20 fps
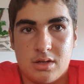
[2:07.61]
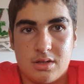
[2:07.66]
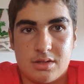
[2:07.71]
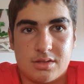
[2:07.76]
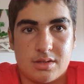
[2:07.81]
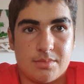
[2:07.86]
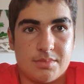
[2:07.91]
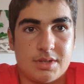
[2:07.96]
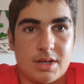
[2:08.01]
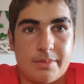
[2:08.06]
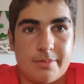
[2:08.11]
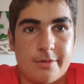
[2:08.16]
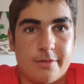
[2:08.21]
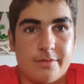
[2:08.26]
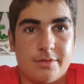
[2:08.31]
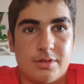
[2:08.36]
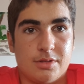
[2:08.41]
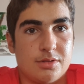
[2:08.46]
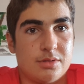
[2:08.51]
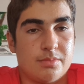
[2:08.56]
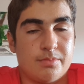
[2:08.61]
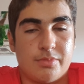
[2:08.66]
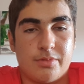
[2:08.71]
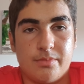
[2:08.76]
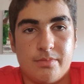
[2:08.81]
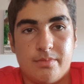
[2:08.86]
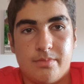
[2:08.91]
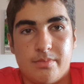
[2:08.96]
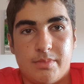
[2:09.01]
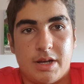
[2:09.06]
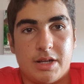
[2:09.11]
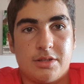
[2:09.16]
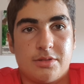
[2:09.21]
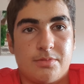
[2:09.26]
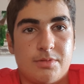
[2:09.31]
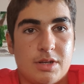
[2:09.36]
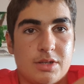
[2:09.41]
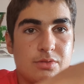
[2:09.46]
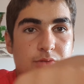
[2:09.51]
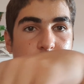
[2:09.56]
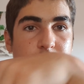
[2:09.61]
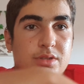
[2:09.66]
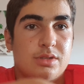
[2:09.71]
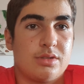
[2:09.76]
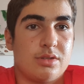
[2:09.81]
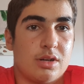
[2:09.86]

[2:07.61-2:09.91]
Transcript: some type of just bench press which